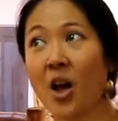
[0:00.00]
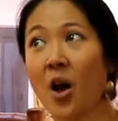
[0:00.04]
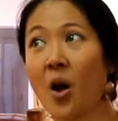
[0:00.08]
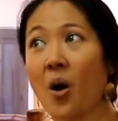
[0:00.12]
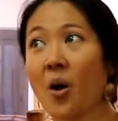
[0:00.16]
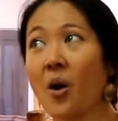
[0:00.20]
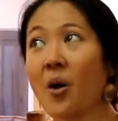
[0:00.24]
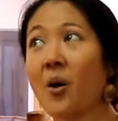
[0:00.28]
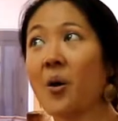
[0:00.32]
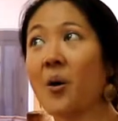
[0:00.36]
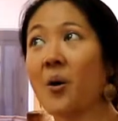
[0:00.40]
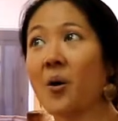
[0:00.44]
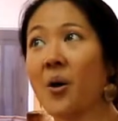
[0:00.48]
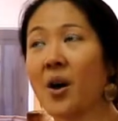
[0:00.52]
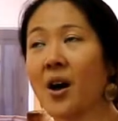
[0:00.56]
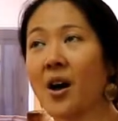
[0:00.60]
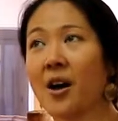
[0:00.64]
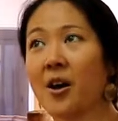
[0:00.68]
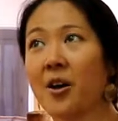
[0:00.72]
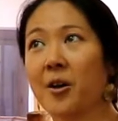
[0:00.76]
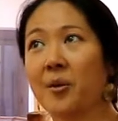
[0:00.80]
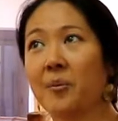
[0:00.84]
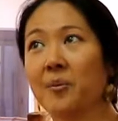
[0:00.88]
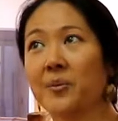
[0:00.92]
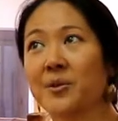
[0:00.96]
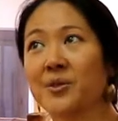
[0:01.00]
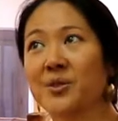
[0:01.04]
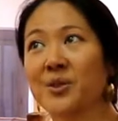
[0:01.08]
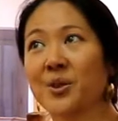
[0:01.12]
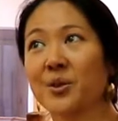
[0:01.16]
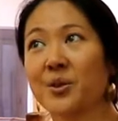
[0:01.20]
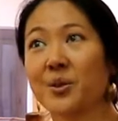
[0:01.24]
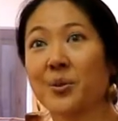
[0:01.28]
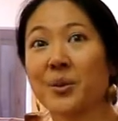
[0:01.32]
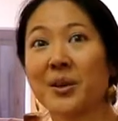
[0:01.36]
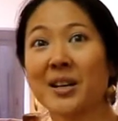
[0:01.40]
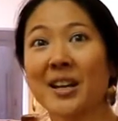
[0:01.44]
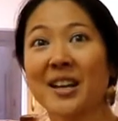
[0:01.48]
So
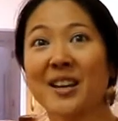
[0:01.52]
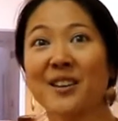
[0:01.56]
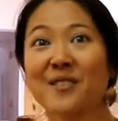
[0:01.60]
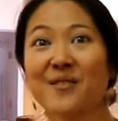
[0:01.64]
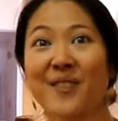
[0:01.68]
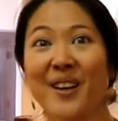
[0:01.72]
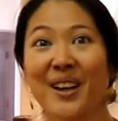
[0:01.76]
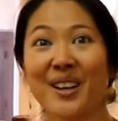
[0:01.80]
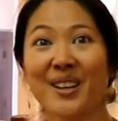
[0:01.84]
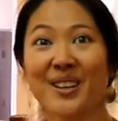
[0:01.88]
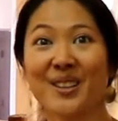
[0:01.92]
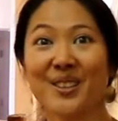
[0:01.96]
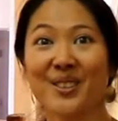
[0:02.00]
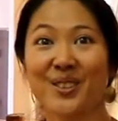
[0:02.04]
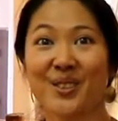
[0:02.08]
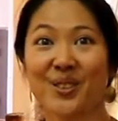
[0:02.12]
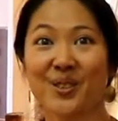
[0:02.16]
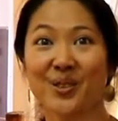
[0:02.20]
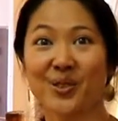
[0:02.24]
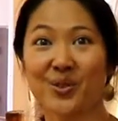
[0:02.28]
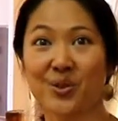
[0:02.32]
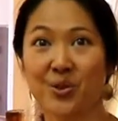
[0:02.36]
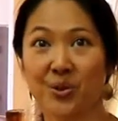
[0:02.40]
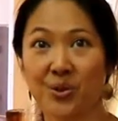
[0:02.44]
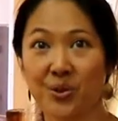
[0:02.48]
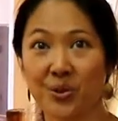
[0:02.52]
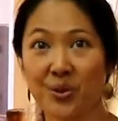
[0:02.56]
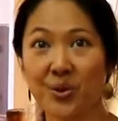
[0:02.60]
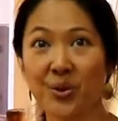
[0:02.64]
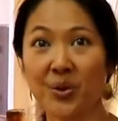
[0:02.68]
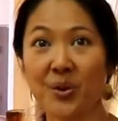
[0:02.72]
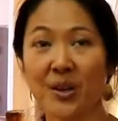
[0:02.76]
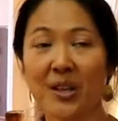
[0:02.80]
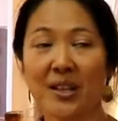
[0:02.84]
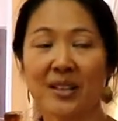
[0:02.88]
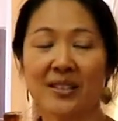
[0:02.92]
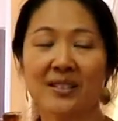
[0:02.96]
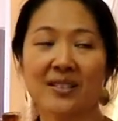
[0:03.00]
the one I invited you to
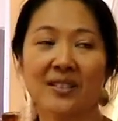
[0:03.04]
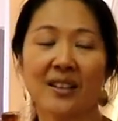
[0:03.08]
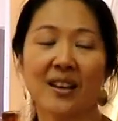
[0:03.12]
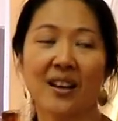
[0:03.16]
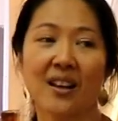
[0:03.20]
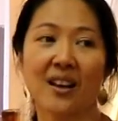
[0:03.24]
is,